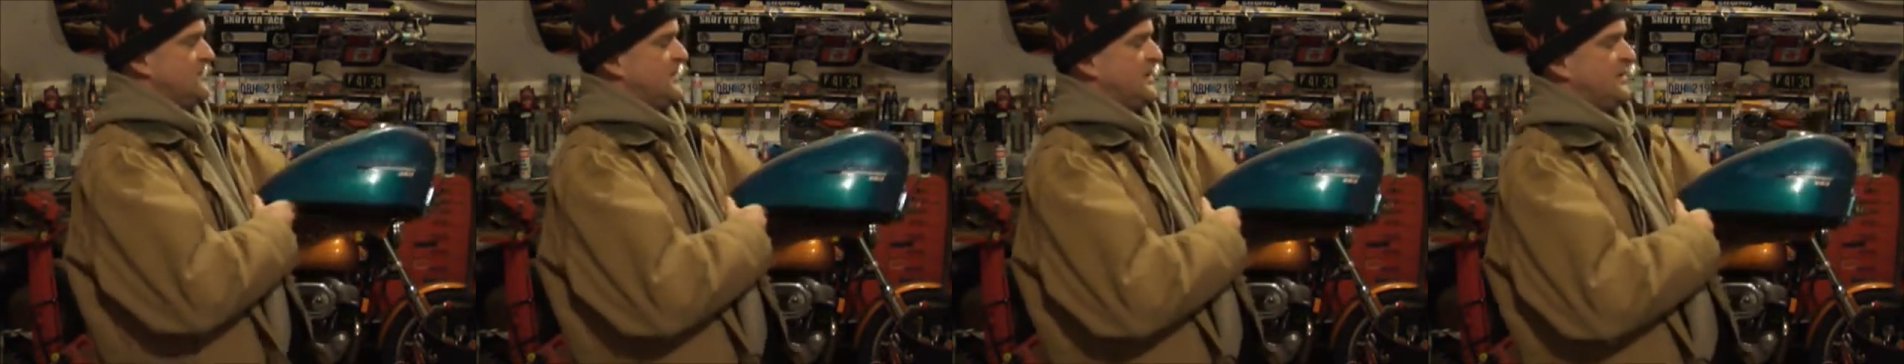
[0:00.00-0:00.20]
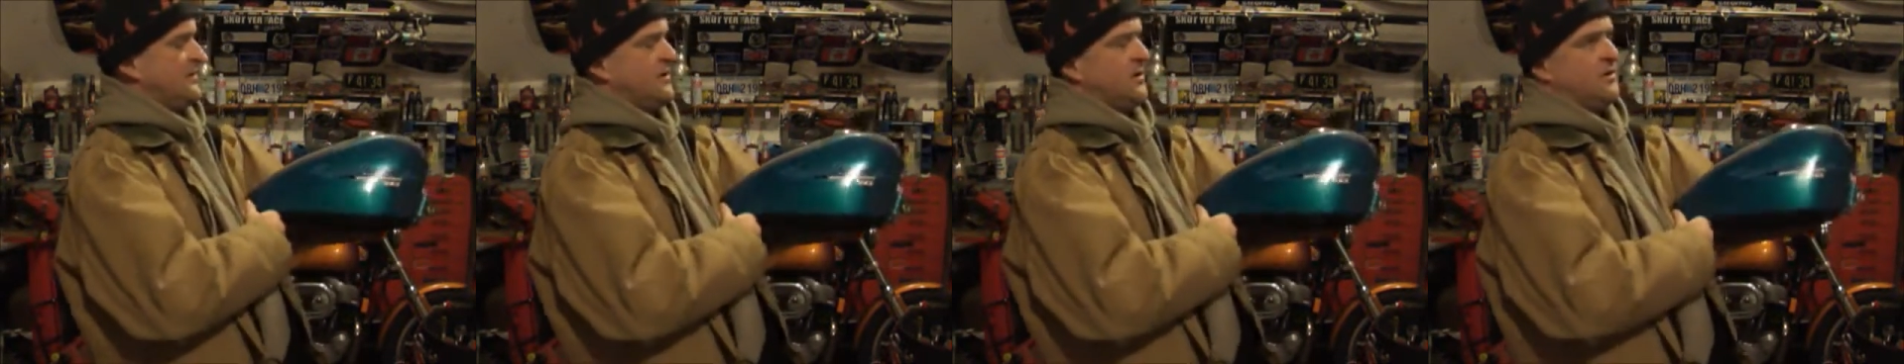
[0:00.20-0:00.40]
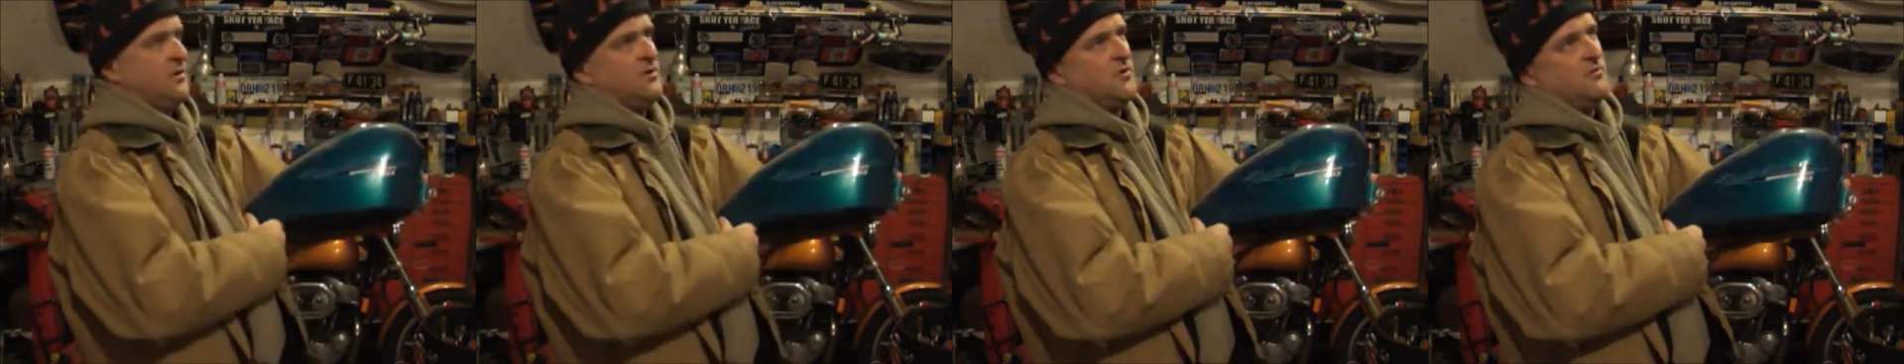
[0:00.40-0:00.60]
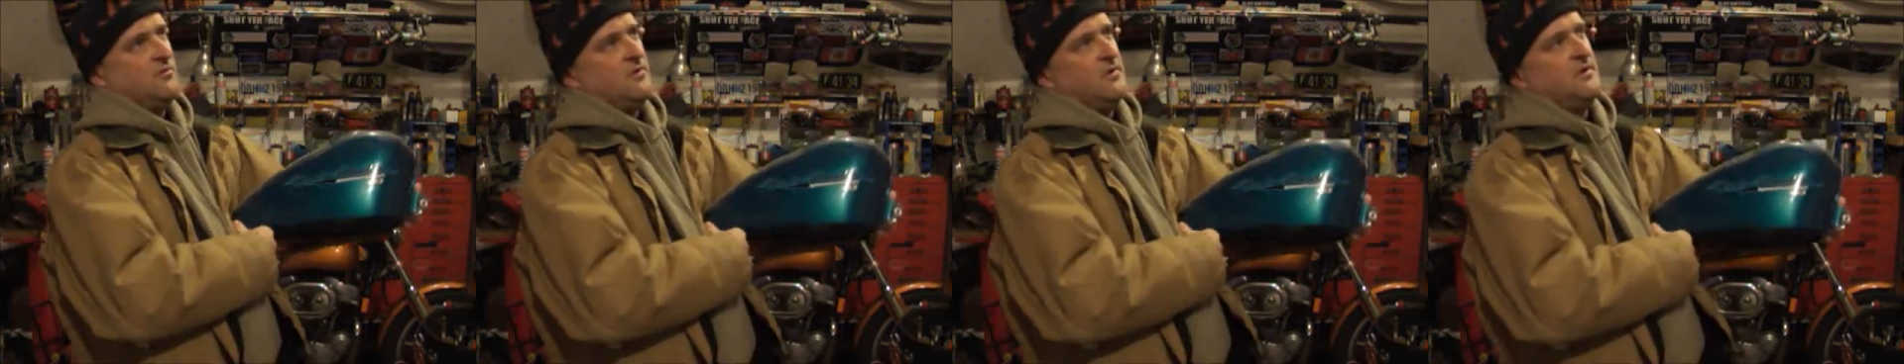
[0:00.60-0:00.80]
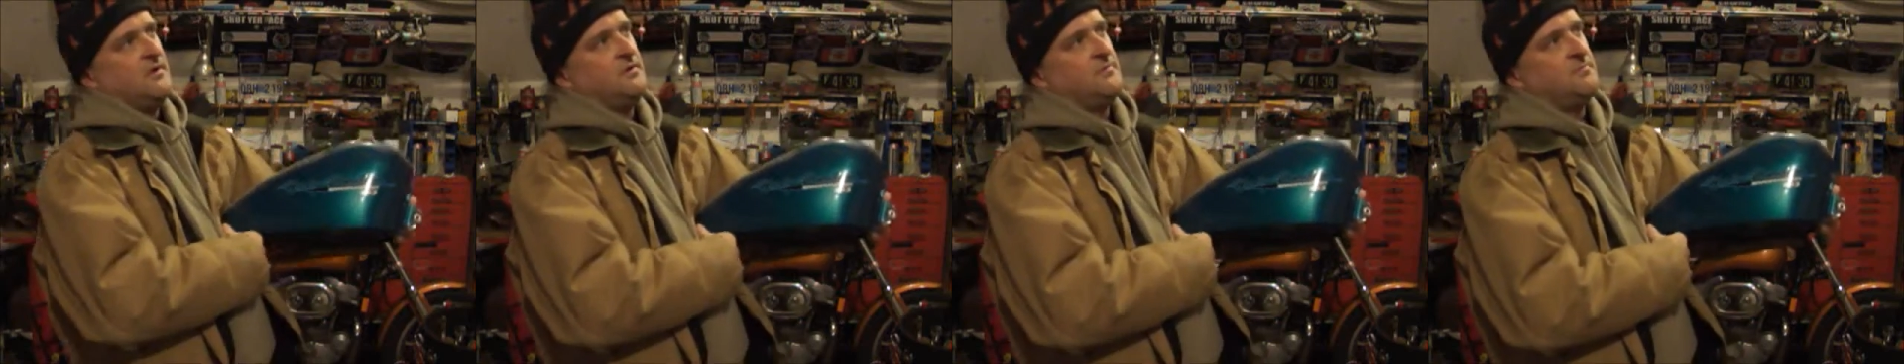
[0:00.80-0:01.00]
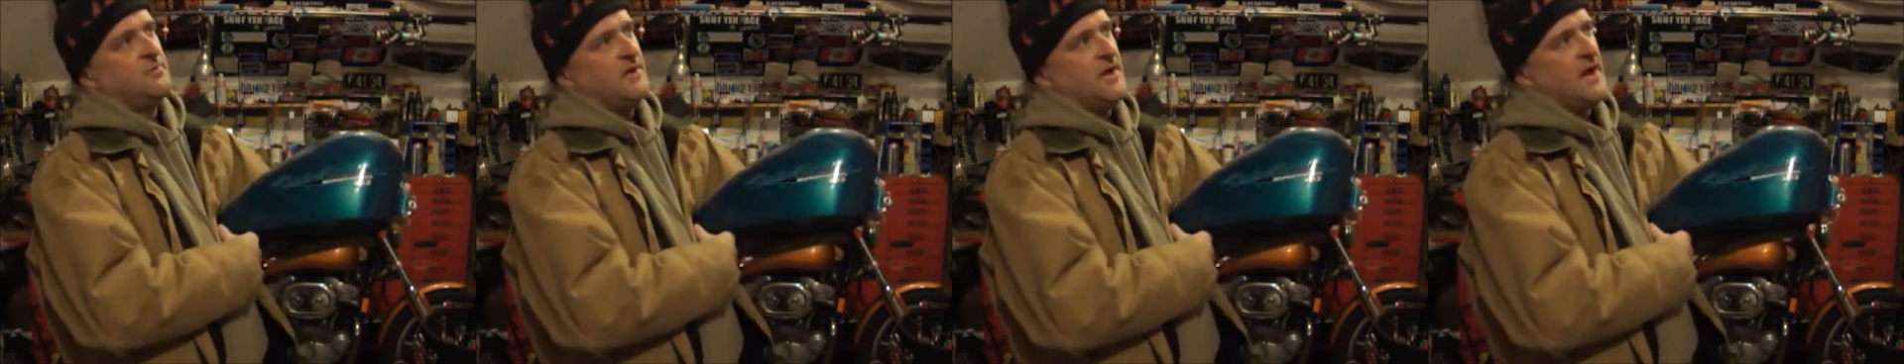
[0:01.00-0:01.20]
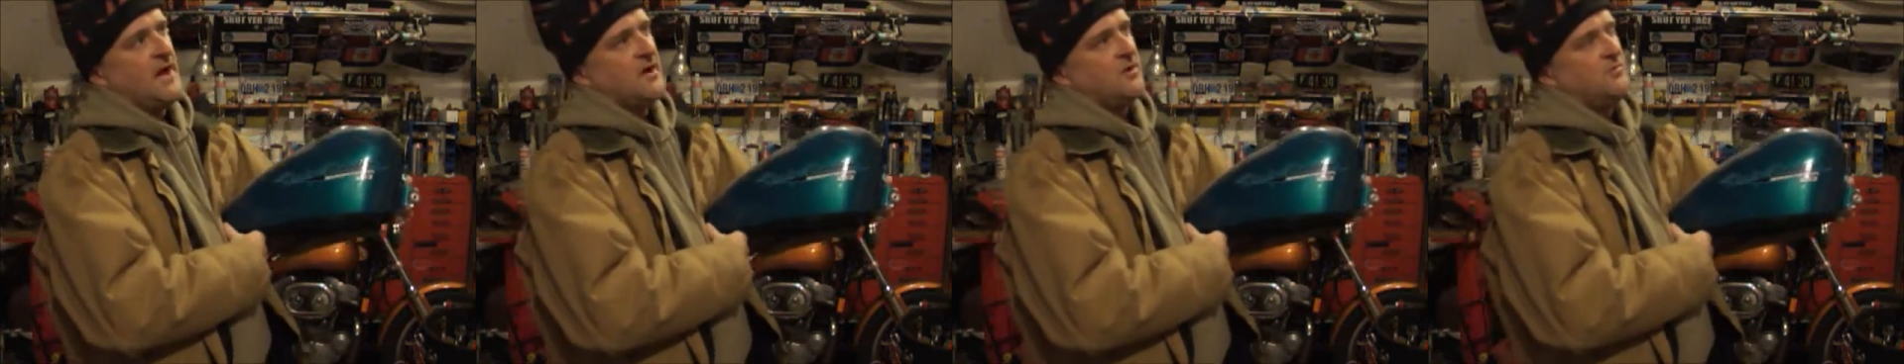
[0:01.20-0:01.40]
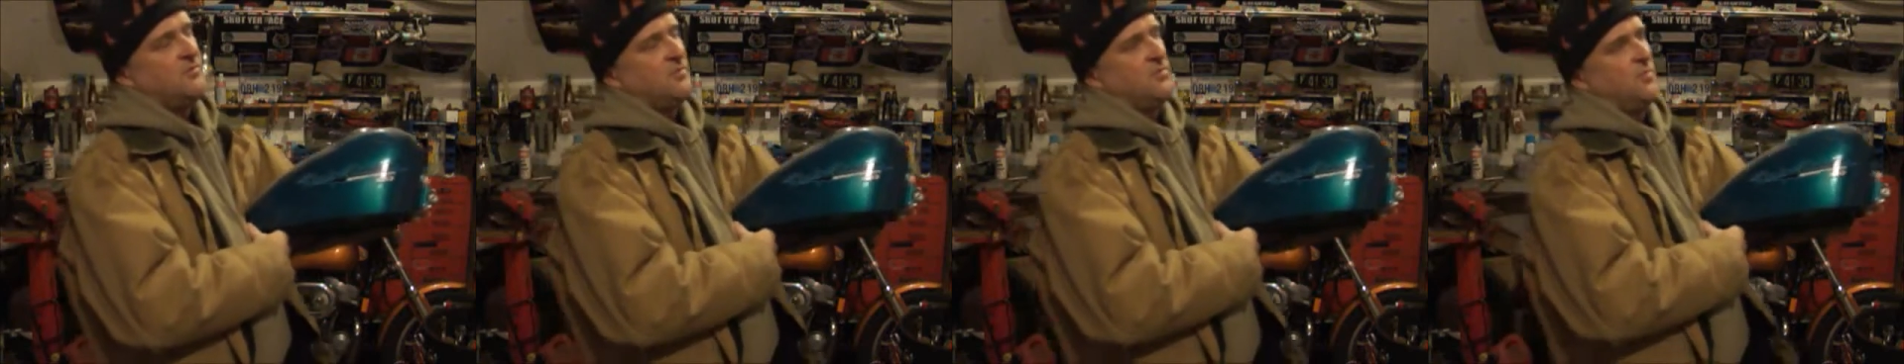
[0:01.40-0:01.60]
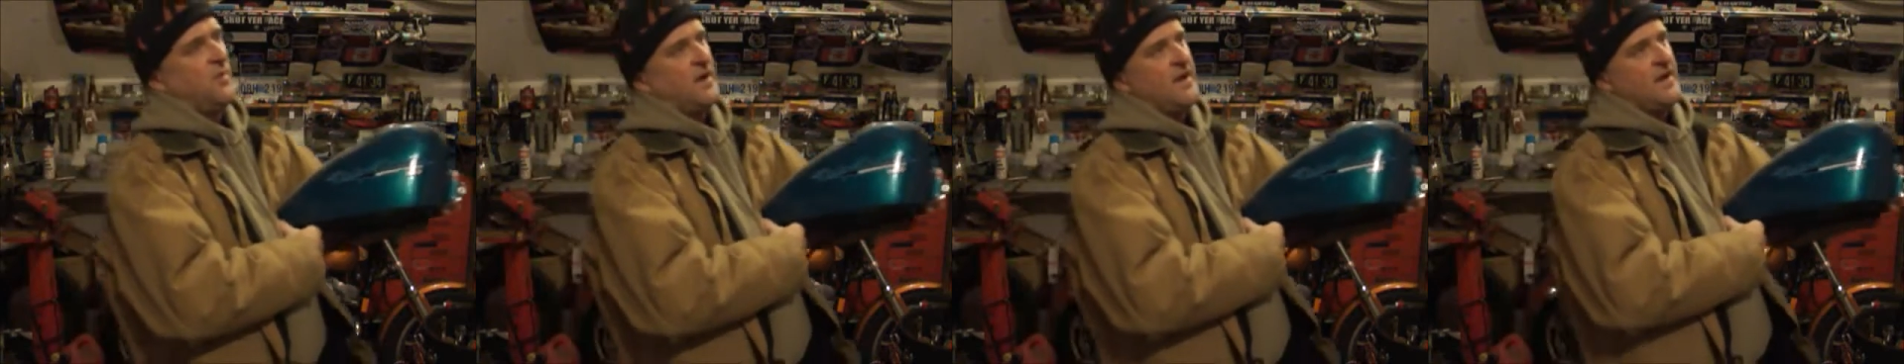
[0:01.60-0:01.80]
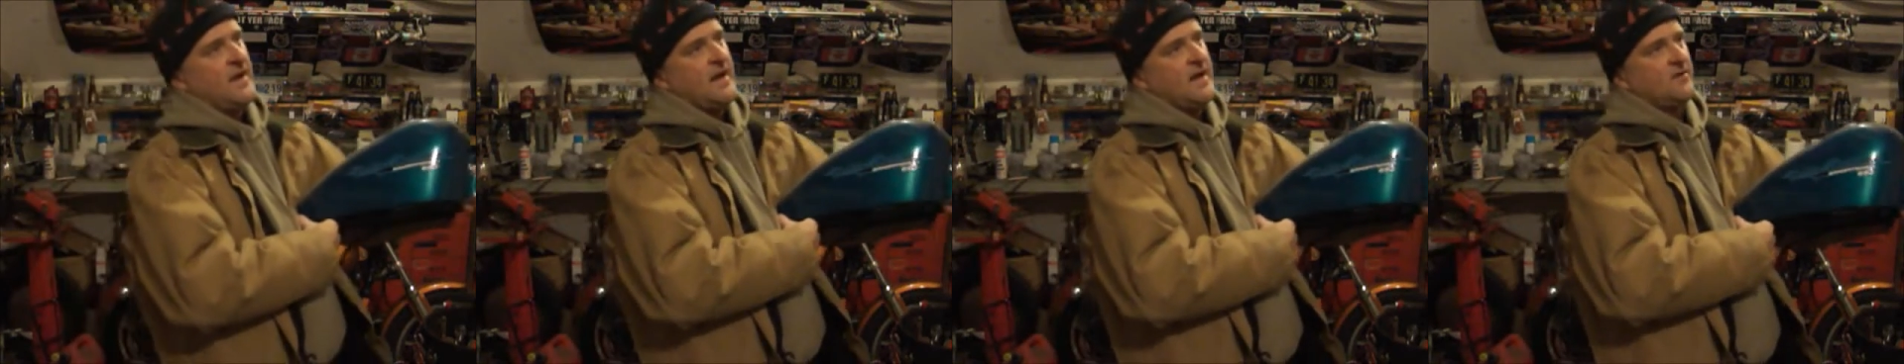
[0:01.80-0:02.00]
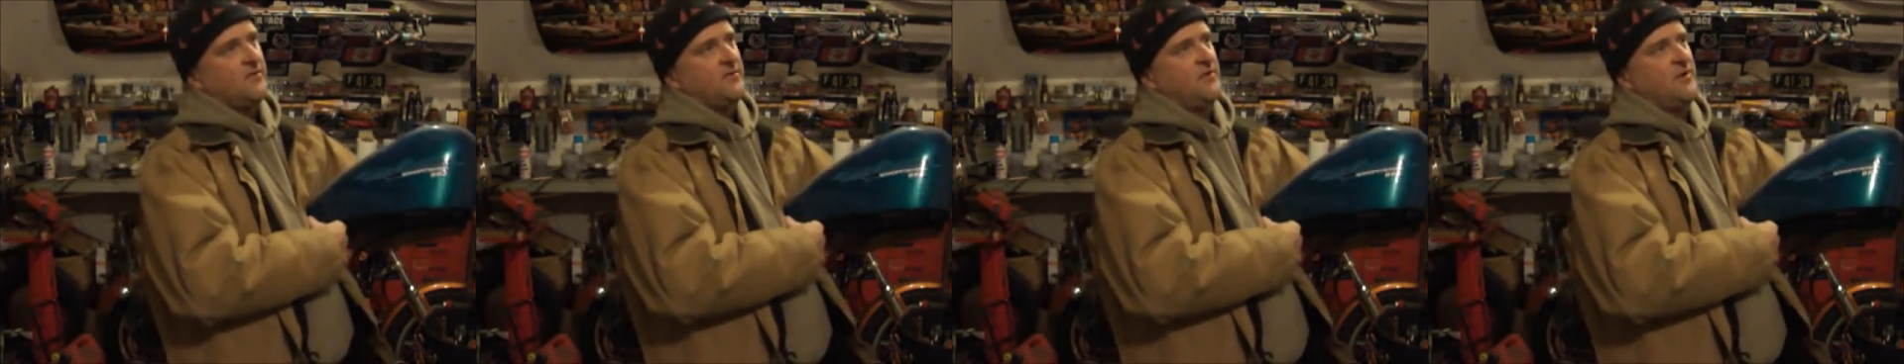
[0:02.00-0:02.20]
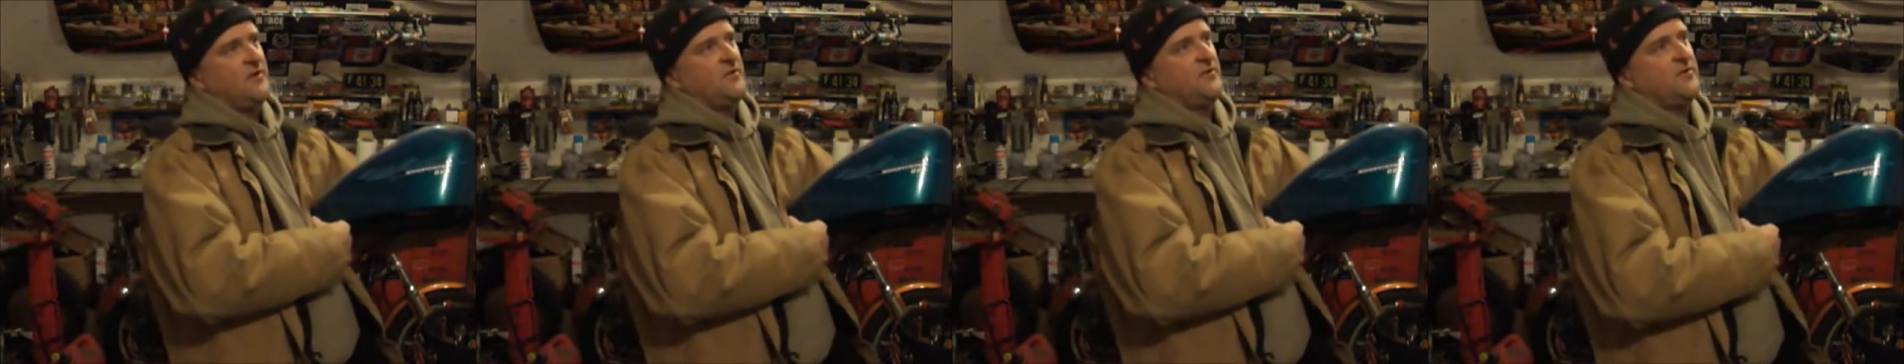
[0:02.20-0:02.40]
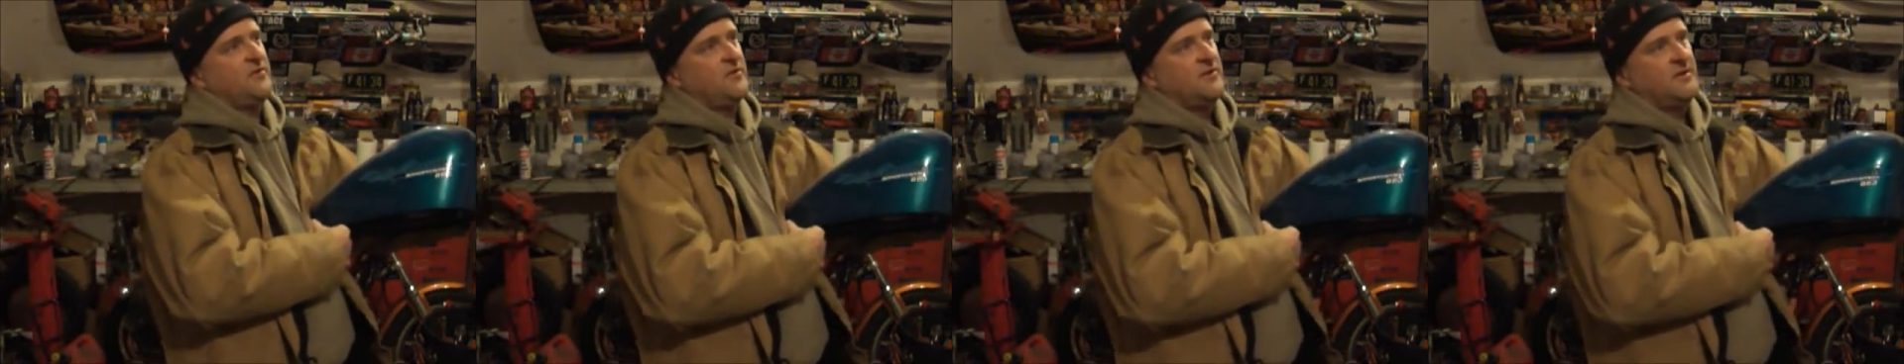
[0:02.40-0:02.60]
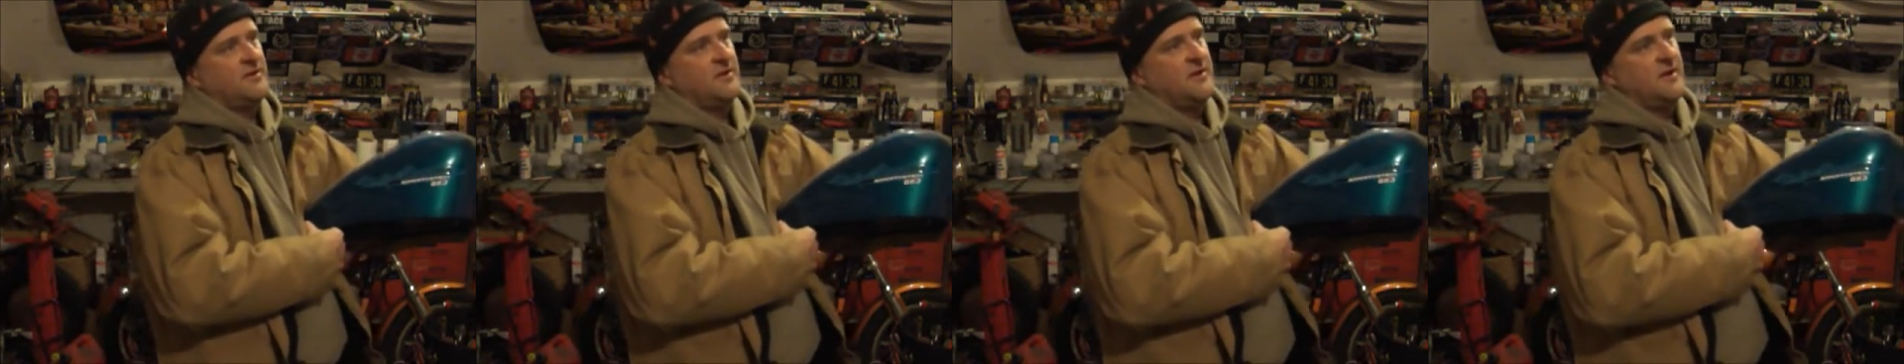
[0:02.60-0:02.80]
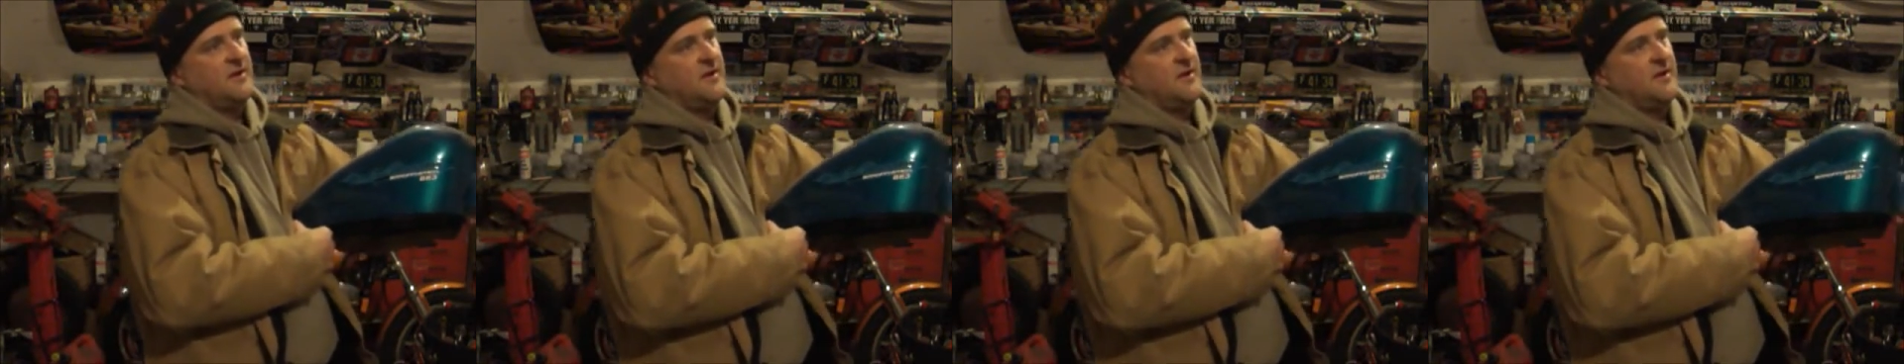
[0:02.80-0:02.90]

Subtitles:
But you're doing black with white accents.